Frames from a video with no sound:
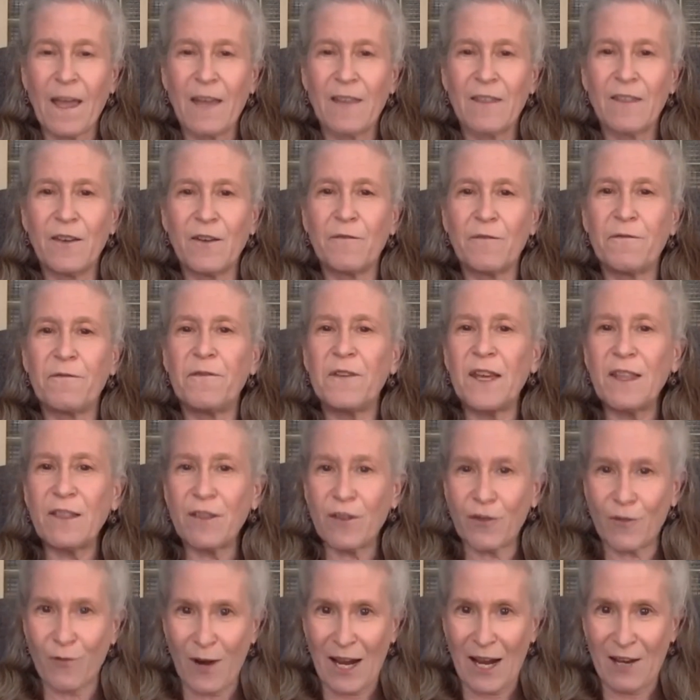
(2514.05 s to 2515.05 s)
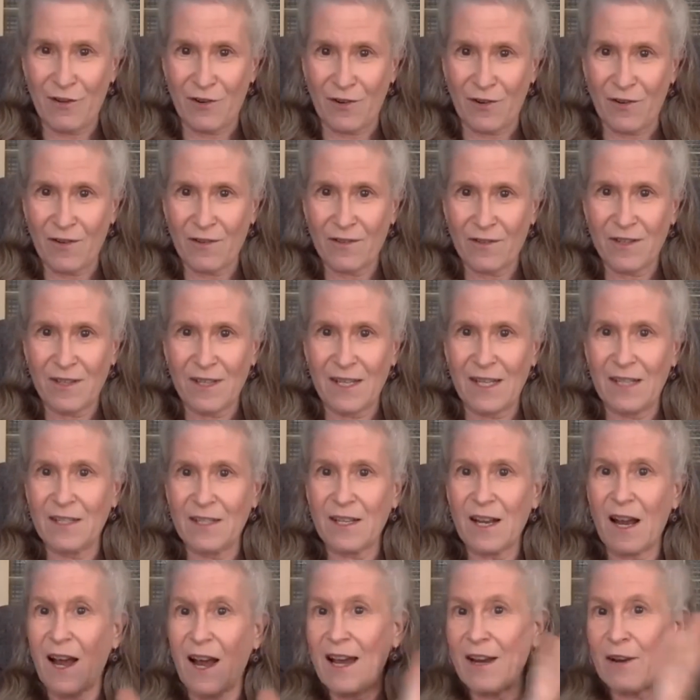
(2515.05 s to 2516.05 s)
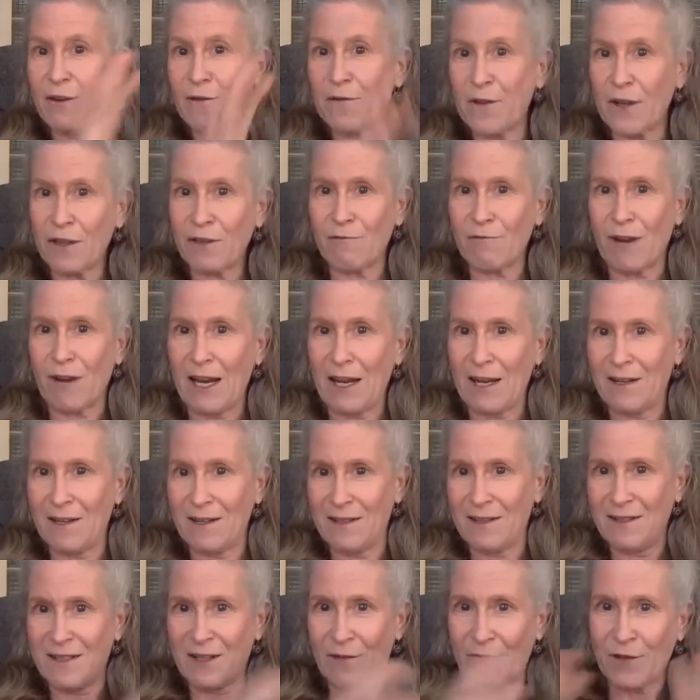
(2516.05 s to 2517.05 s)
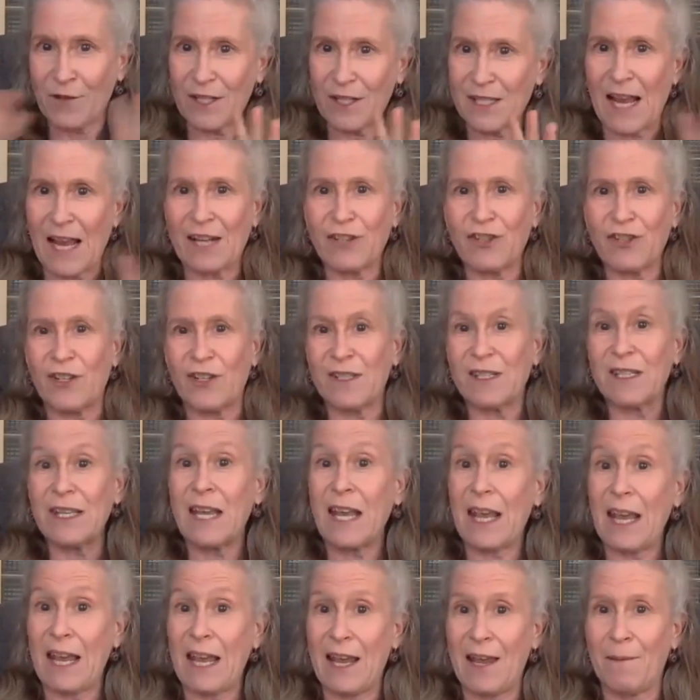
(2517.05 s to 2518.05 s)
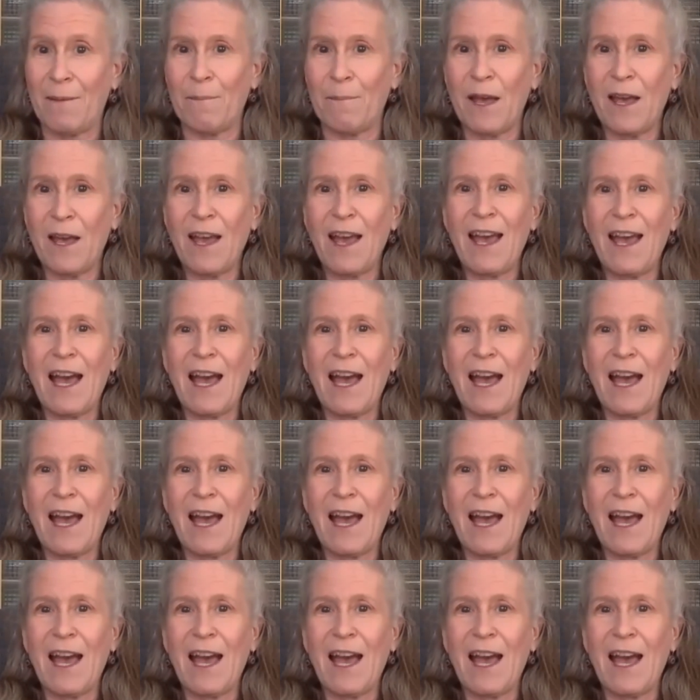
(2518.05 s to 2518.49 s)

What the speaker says: the fifth graders, the entire fifth grade in different sections, came